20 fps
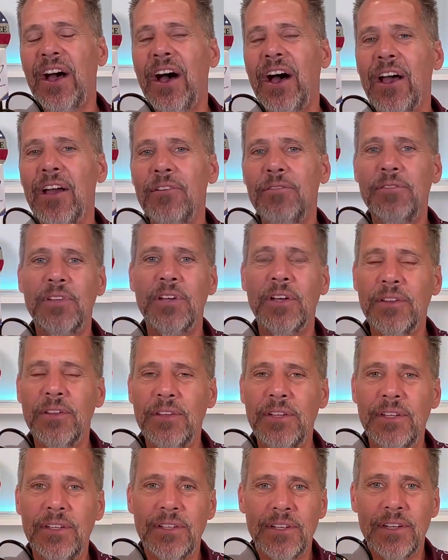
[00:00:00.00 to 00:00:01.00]
I've
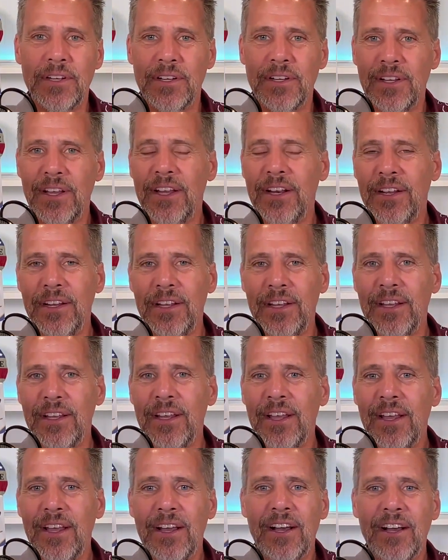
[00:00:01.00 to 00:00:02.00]
done the uh,
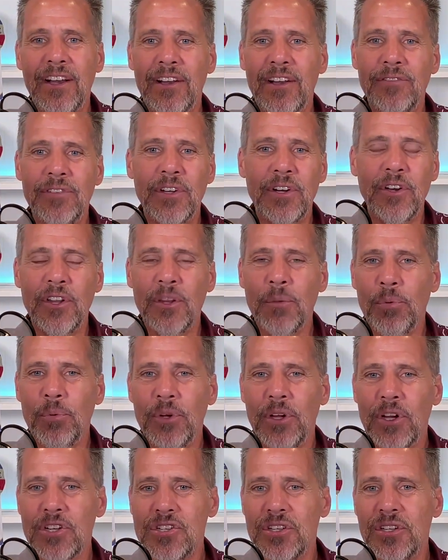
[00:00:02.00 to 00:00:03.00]
editing, I've done all the
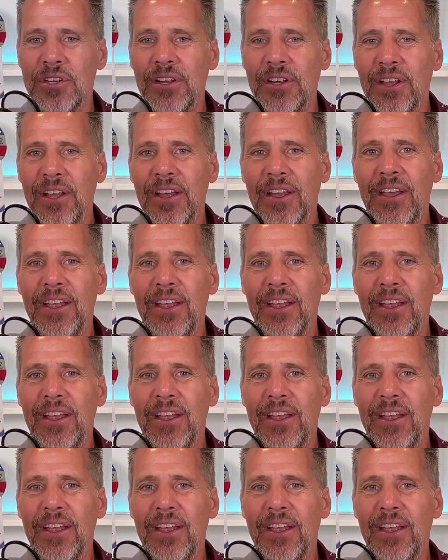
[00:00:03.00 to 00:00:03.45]
production.